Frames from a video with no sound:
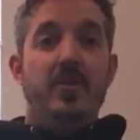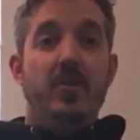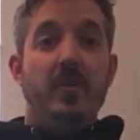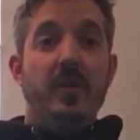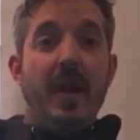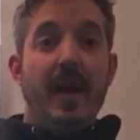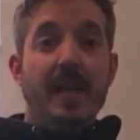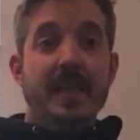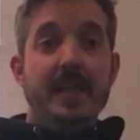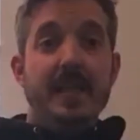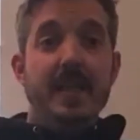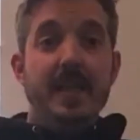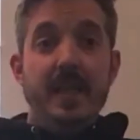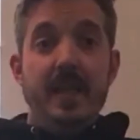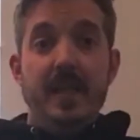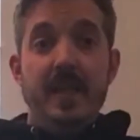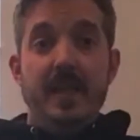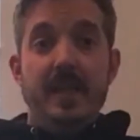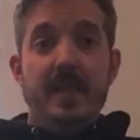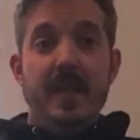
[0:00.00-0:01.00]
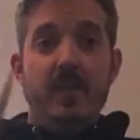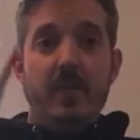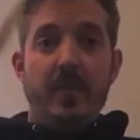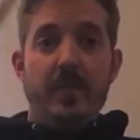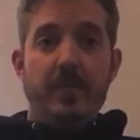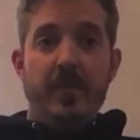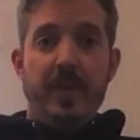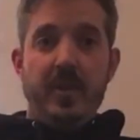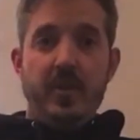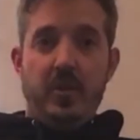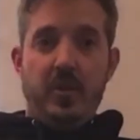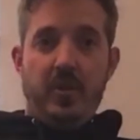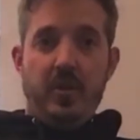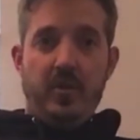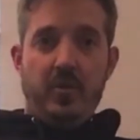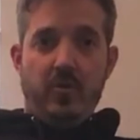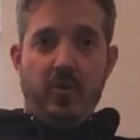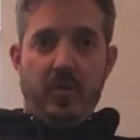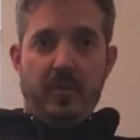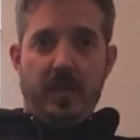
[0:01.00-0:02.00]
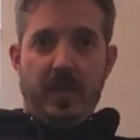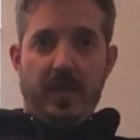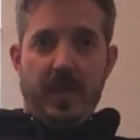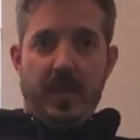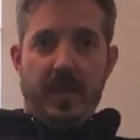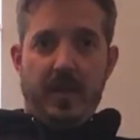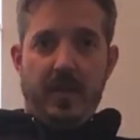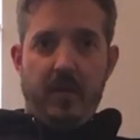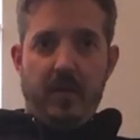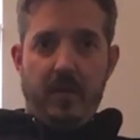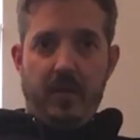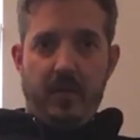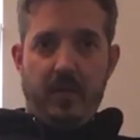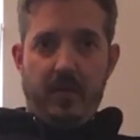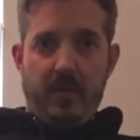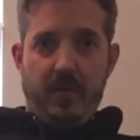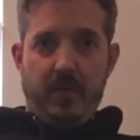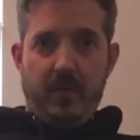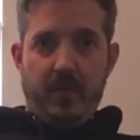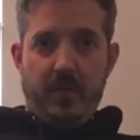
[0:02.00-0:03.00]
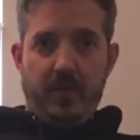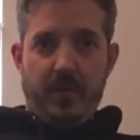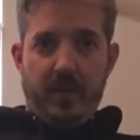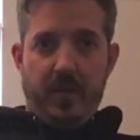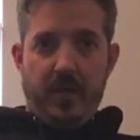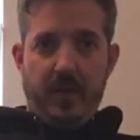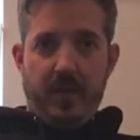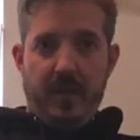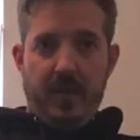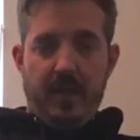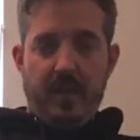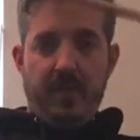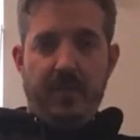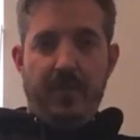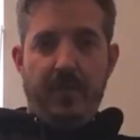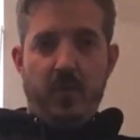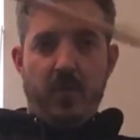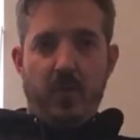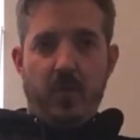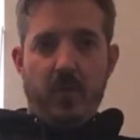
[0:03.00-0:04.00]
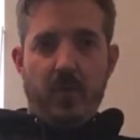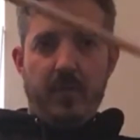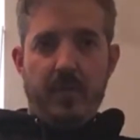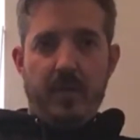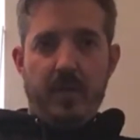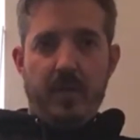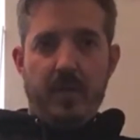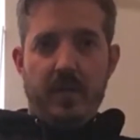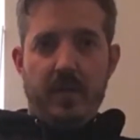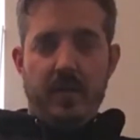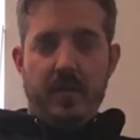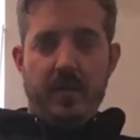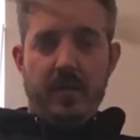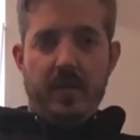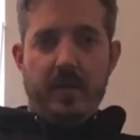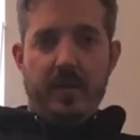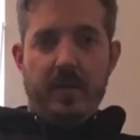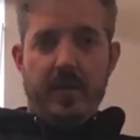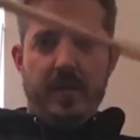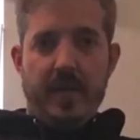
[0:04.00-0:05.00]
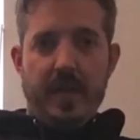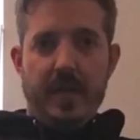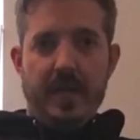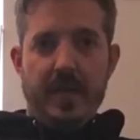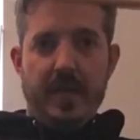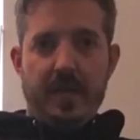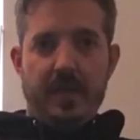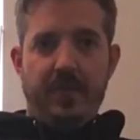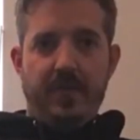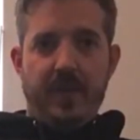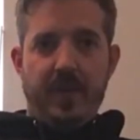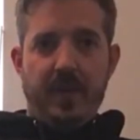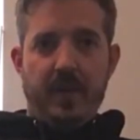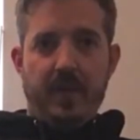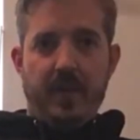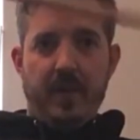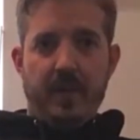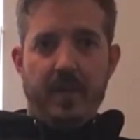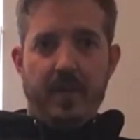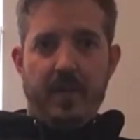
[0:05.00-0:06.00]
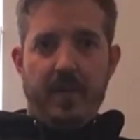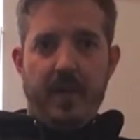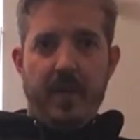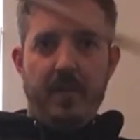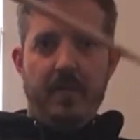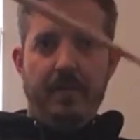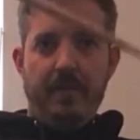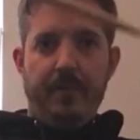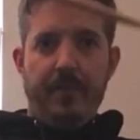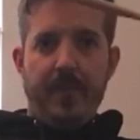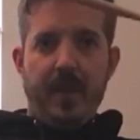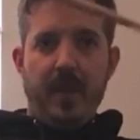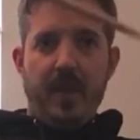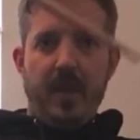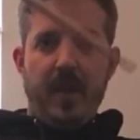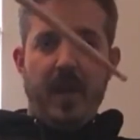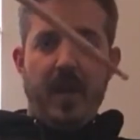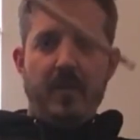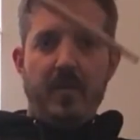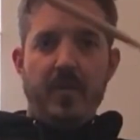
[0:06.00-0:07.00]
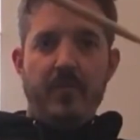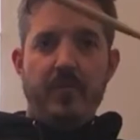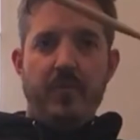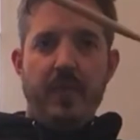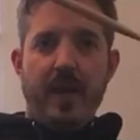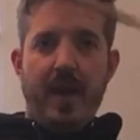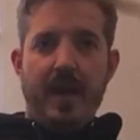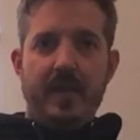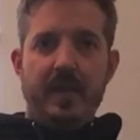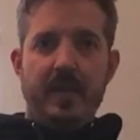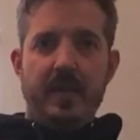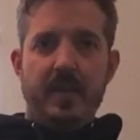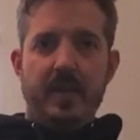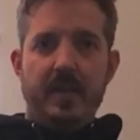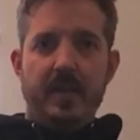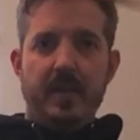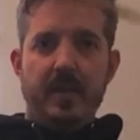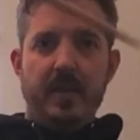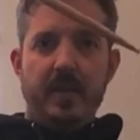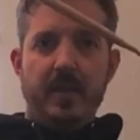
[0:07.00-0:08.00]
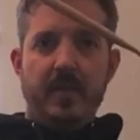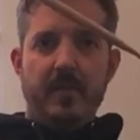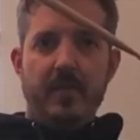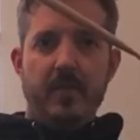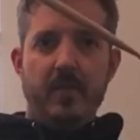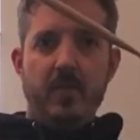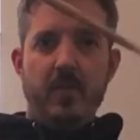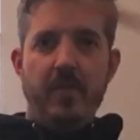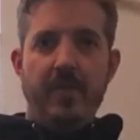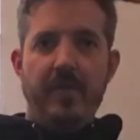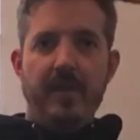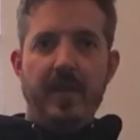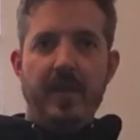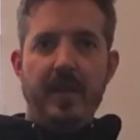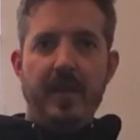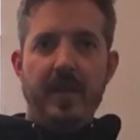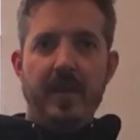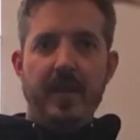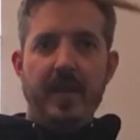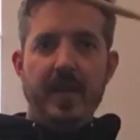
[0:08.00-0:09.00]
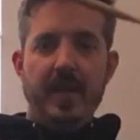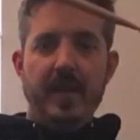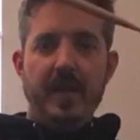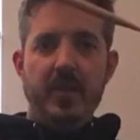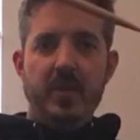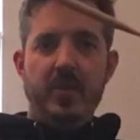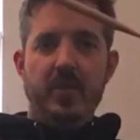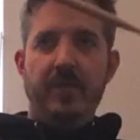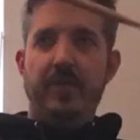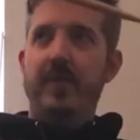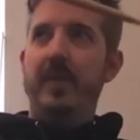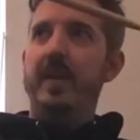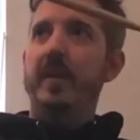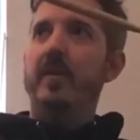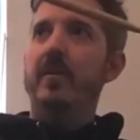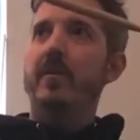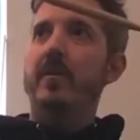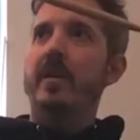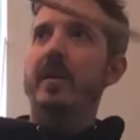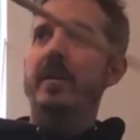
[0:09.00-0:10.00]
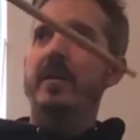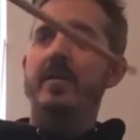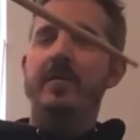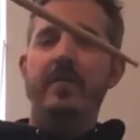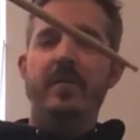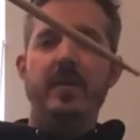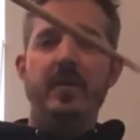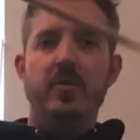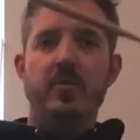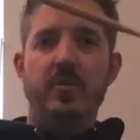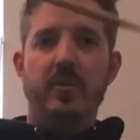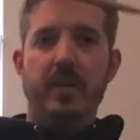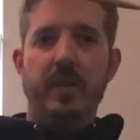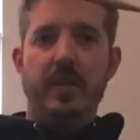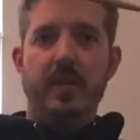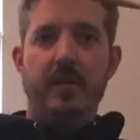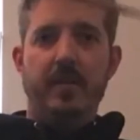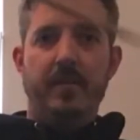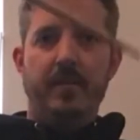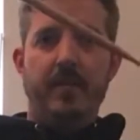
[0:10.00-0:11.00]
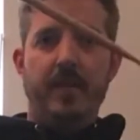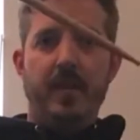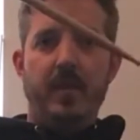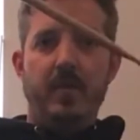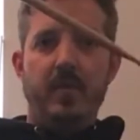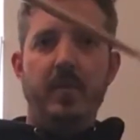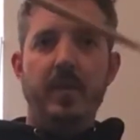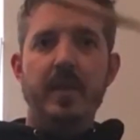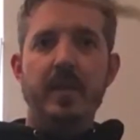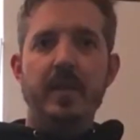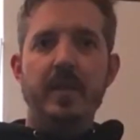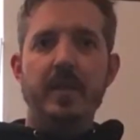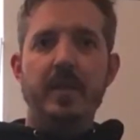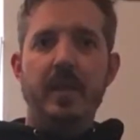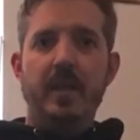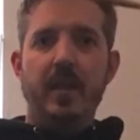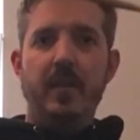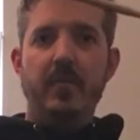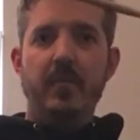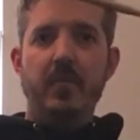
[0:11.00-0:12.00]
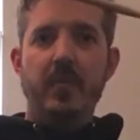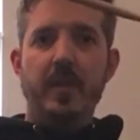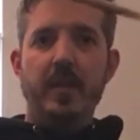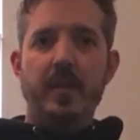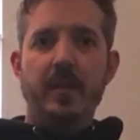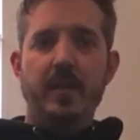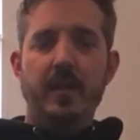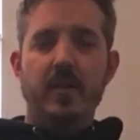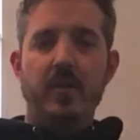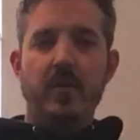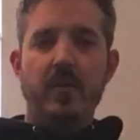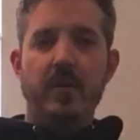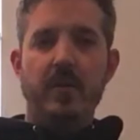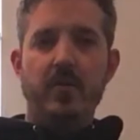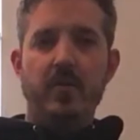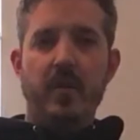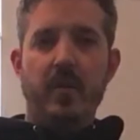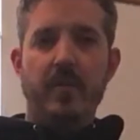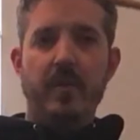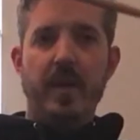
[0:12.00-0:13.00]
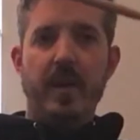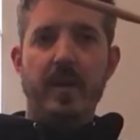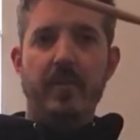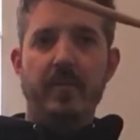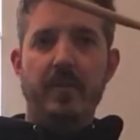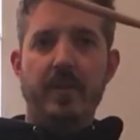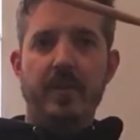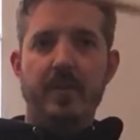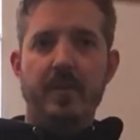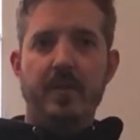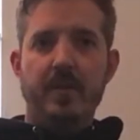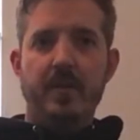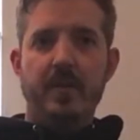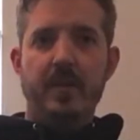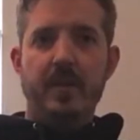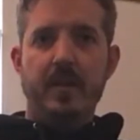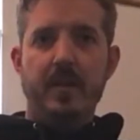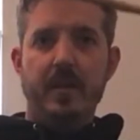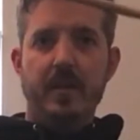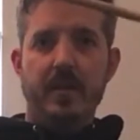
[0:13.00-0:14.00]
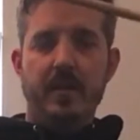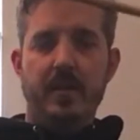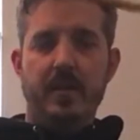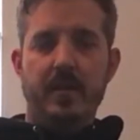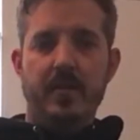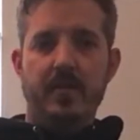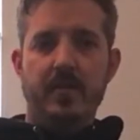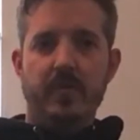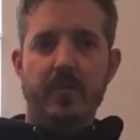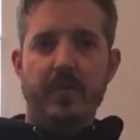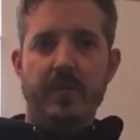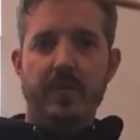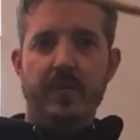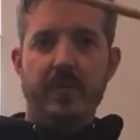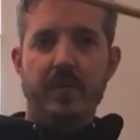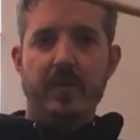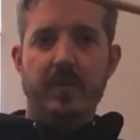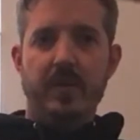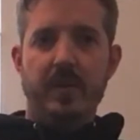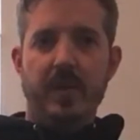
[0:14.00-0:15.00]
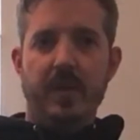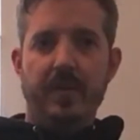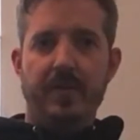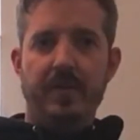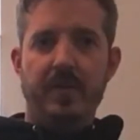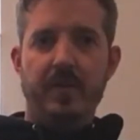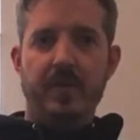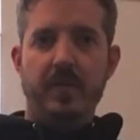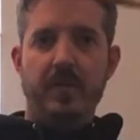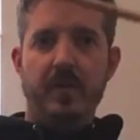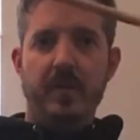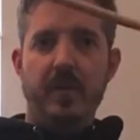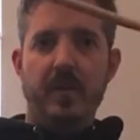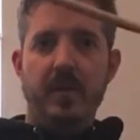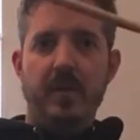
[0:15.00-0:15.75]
So the idea is that we pinch the drumstick in the fulcrum, the index finger and the thumb, and we practice moving each finger individually. We did this a couple weeks ago in the drum hang, but it's good to review stuff too.